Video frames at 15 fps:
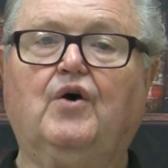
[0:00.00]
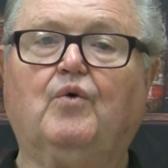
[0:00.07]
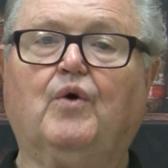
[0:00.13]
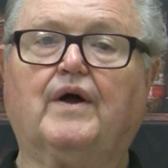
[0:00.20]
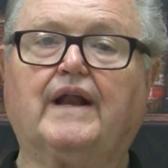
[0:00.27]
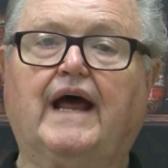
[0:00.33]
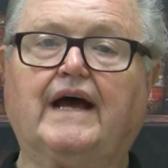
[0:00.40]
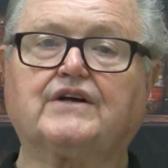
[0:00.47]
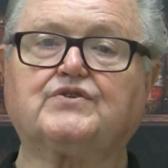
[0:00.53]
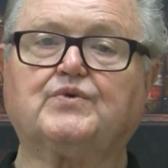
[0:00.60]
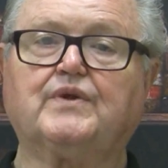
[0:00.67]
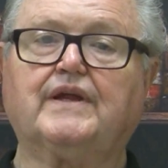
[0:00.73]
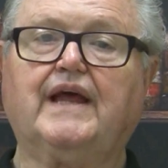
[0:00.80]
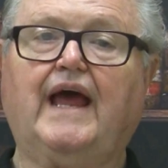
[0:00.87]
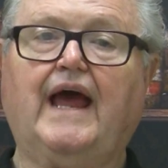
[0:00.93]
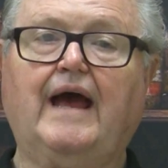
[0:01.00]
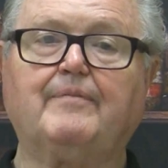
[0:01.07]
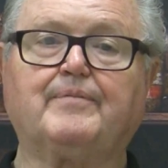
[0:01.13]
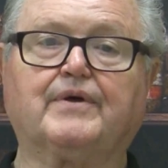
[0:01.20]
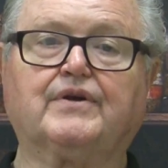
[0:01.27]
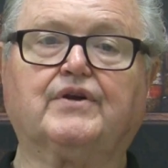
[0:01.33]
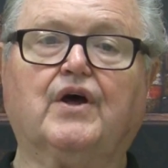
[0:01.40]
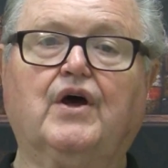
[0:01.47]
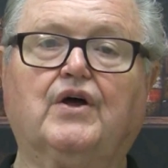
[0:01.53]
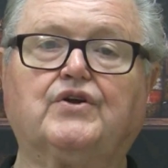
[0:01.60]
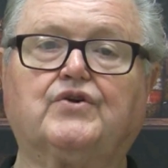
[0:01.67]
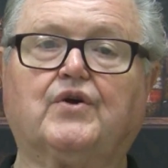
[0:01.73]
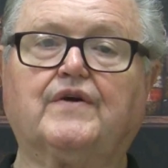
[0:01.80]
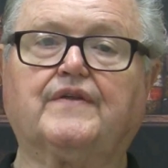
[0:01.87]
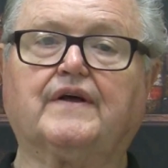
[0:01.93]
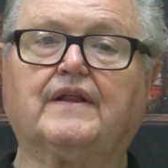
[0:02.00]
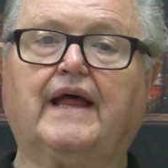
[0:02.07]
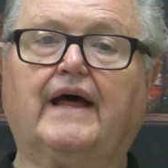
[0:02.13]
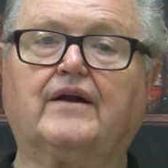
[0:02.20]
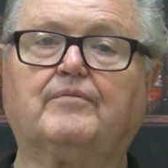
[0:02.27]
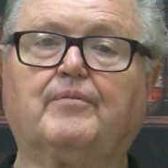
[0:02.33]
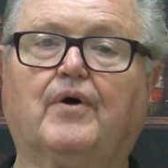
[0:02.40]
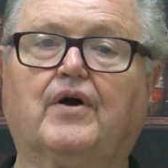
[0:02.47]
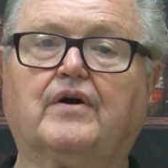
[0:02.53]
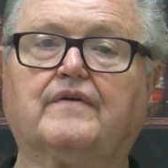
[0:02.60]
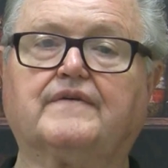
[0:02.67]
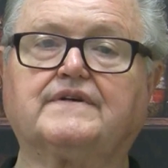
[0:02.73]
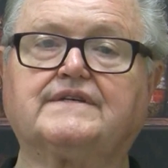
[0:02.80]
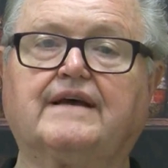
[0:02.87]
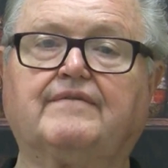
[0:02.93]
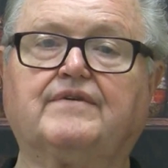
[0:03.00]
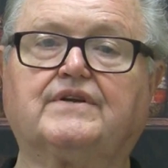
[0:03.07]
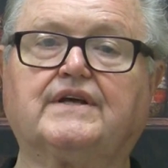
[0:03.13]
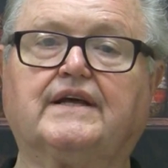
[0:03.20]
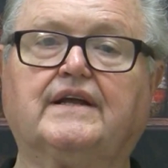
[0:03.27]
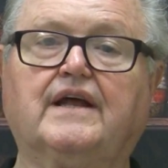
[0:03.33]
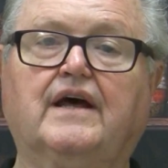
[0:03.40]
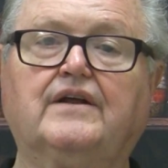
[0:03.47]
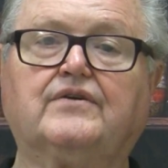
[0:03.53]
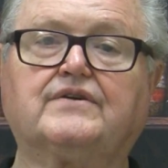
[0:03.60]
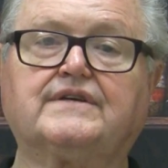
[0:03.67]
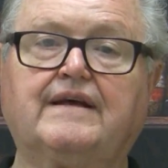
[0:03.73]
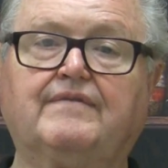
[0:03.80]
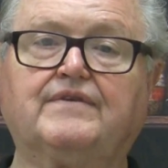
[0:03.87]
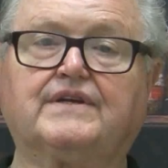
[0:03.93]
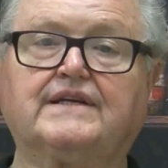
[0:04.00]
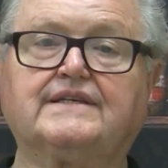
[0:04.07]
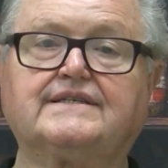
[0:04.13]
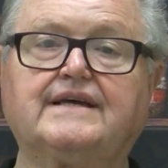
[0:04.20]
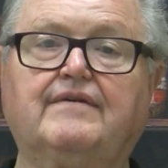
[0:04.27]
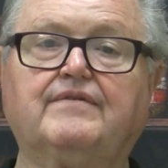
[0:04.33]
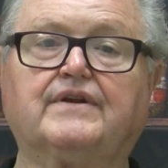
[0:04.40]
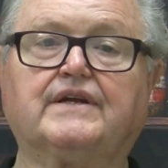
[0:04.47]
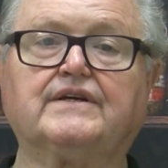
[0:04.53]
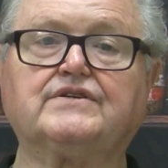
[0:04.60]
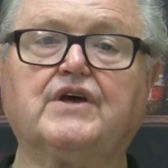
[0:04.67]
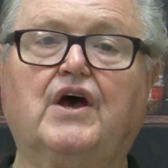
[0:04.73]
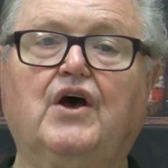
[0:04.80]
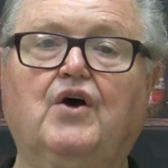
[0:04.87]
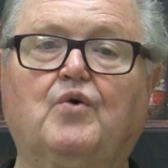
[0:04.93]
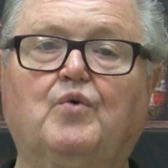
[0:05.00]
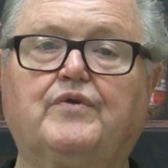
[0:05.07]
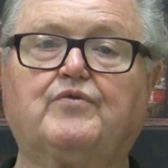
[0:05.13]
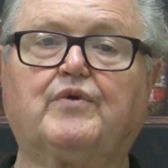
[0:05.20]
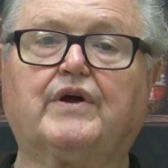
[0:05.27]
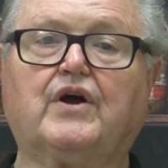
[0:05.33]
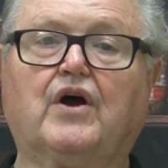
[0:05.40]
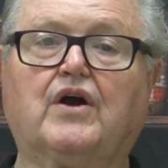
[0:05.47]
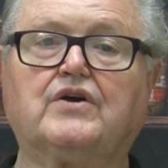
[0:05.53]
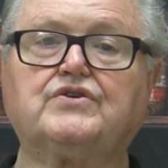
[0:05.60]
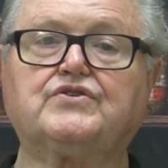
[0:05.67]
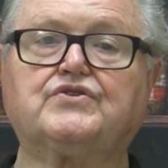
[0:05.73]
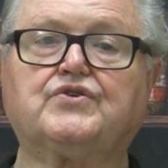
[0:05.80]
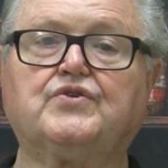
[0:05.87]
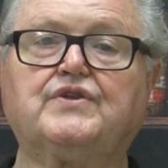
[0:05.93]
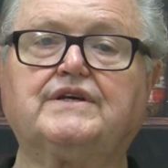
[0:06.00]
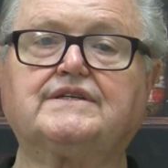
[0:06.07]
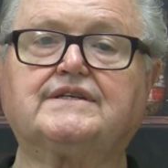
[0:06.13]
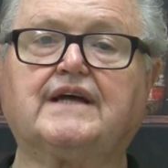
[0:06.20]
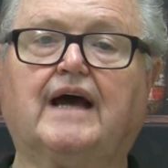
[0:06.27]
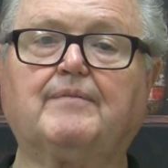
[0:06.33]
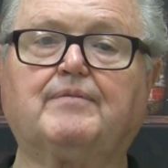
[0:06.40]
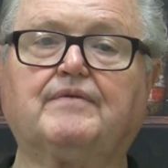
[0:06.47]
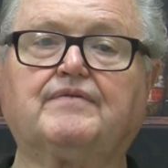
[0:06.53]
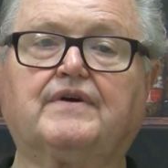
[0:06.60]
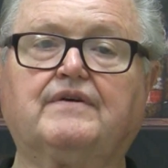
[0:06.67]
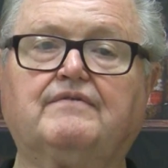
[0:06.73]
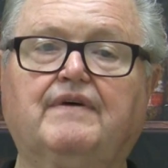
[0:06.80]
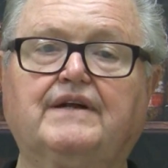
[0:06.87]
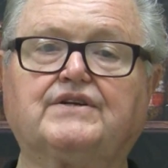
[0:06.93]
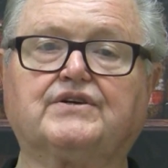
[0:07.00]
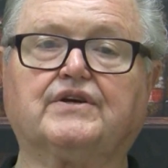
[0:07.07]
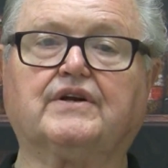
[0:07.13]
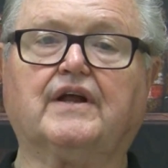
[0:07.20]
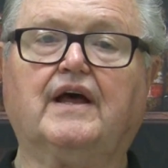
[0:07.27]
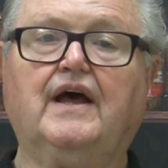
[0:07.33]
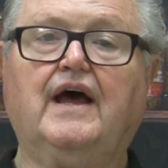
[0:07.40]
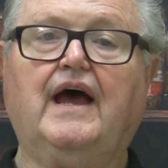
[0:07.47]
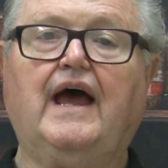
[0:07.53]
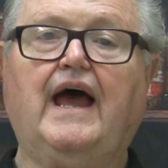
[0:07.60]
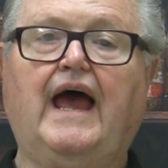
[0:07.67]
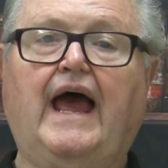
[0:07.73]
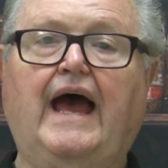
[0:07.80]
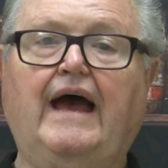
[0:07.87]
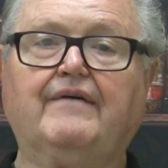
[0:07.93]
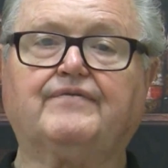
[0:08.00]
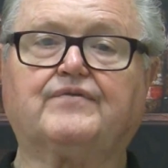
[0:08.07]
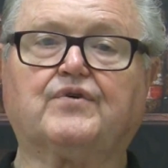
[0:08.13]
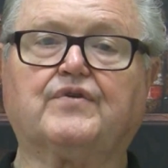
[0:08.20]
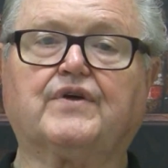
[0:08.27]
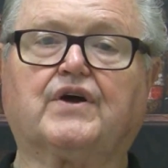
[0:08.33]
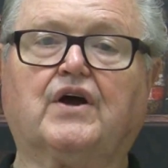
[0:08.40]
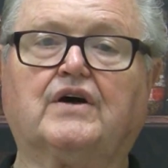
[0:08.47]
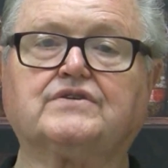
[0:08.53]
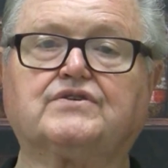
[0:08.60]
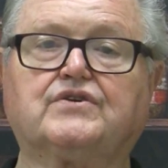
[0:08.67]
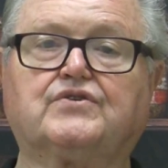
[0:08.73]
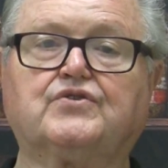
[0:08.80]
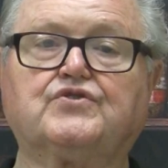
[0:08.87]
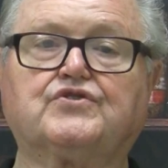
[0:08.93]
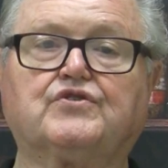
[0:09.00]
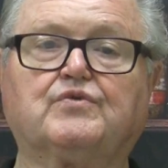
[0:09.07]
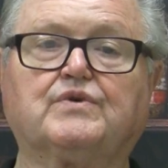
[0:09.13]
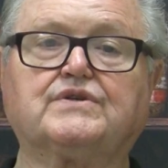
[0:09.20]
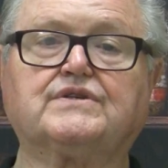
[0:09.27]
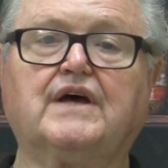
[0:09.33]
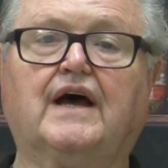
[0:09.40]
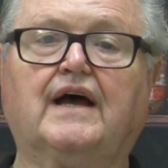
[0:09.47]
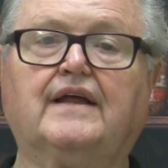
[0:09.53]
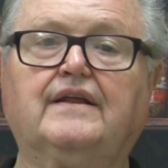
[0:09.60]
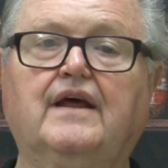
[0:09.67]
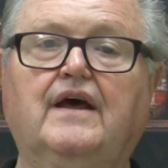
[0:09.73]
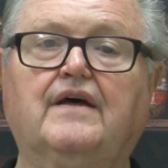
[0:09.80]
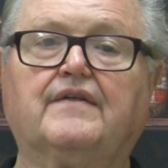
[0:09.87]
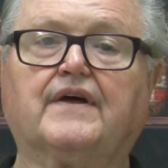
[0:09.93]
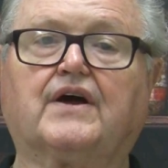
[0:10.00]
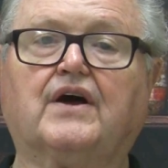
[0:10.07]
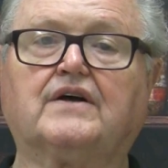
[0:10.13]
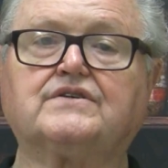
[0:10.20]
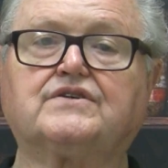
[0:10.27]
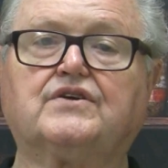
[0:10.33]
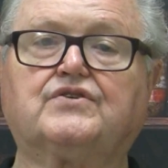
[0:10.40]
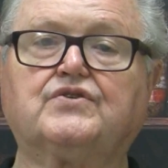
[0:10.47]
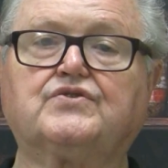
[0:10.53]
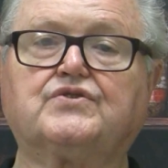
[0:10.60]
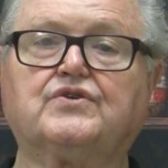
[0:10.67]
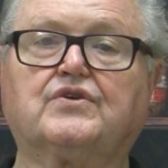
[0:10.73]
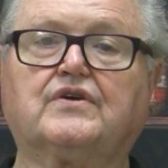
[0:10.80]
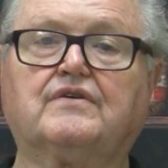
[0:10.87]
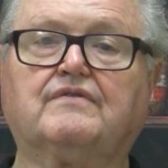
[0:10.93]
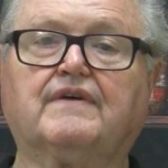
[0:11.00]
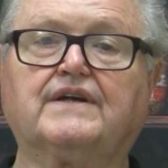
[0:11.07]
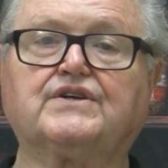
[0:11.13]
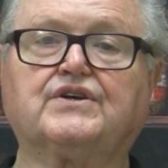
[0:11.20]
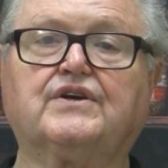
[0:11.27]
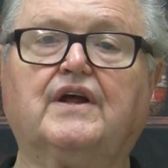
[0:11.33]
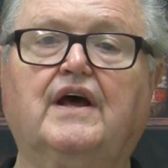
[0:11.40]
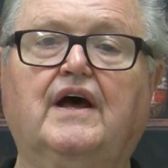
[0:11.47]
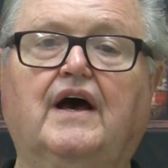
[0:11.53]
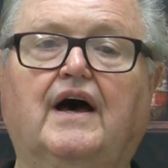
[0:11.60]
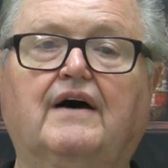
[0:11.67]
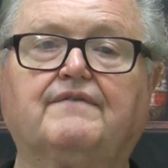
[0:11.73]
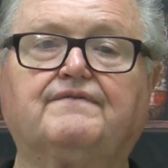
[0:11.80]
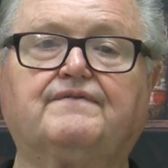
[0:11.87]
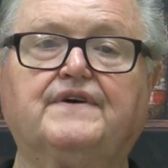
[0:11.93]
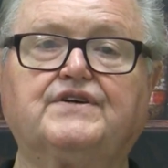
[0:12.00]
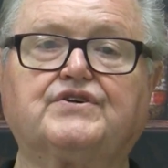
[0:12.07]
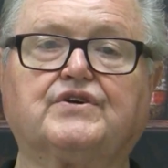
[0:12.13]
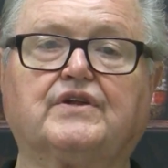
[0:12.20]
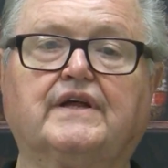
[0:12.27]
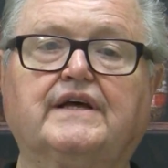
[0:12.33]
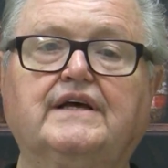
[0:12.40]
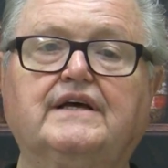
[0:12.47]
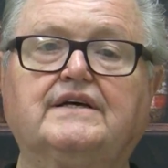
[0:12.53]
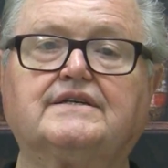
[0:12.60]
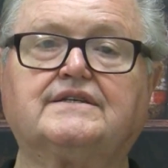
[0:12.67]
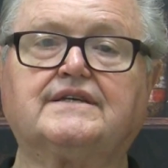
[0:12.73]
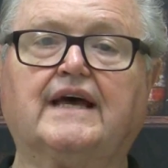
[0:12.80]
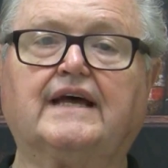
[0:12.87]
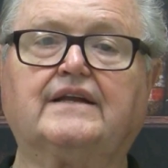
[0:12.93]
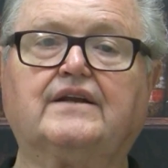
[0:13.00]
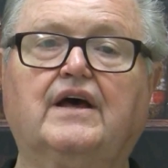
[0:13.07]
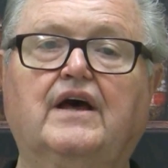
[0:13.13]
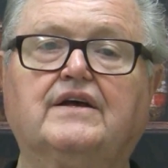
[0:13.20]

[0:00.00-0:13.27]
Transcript: What actually happened during the latter part of the 1770s with regards to this type of convention? After the Constitution was signed, the Constitutional Convention officially sent